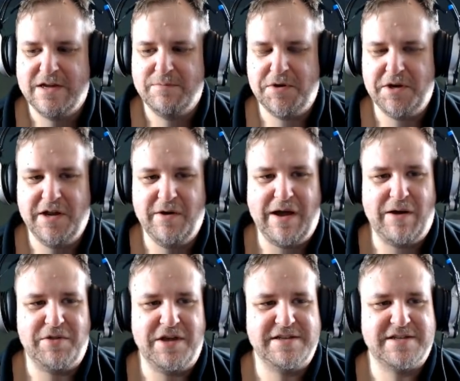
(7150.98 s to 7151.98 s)
But you know
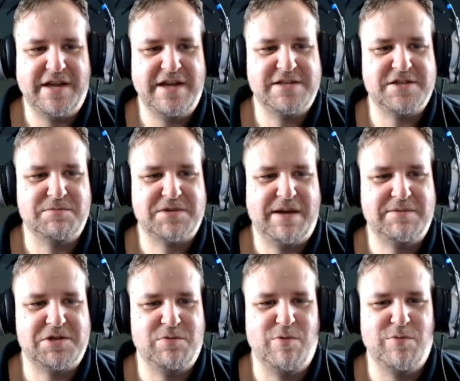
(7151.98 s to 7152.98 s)
how the internet is.
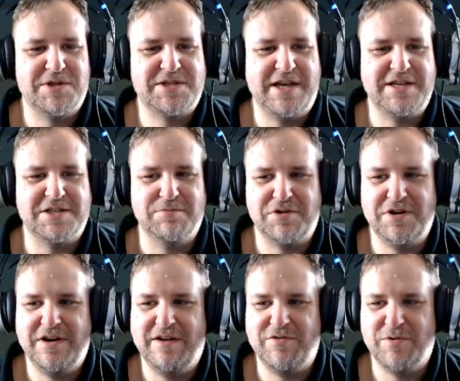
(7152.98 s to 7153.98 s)
Sometimes someone will say something
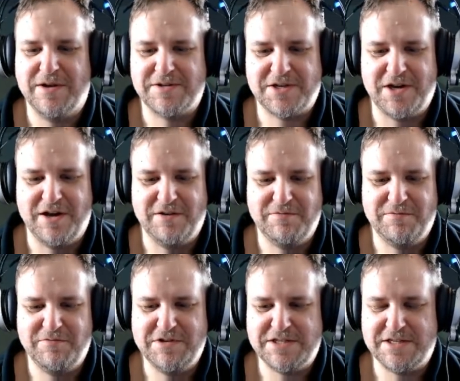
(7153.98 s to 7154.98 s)
and everyone else can't
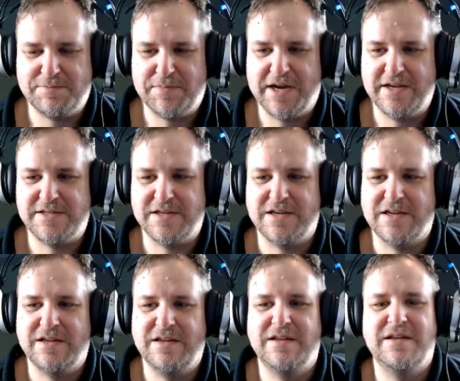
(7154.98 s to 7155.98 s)
resist biting.
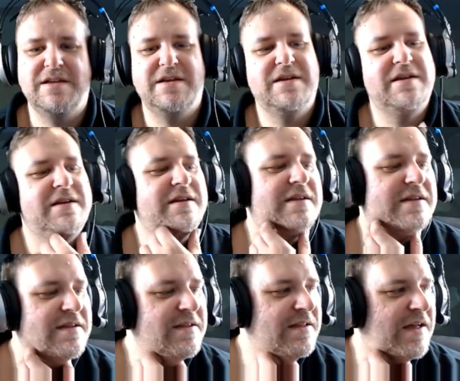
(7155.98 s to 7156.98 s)

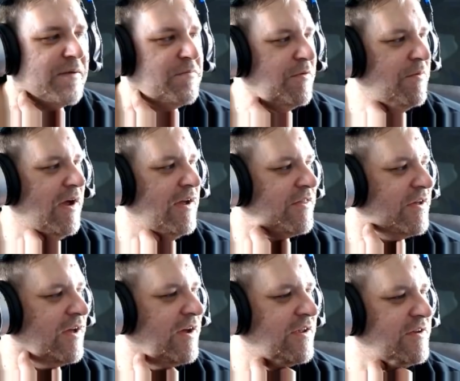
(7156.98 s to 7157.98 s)
I
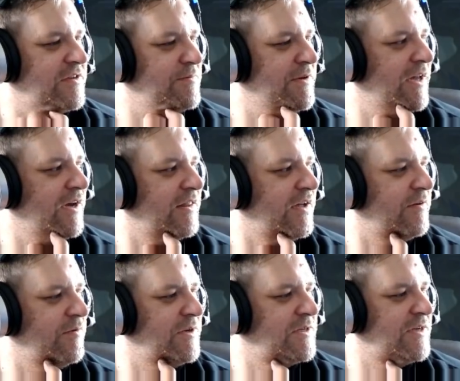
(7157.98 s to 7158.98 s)
think I used to be like that at
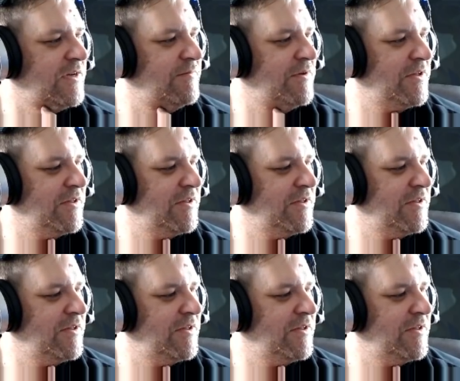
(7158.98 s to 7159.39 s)
one time.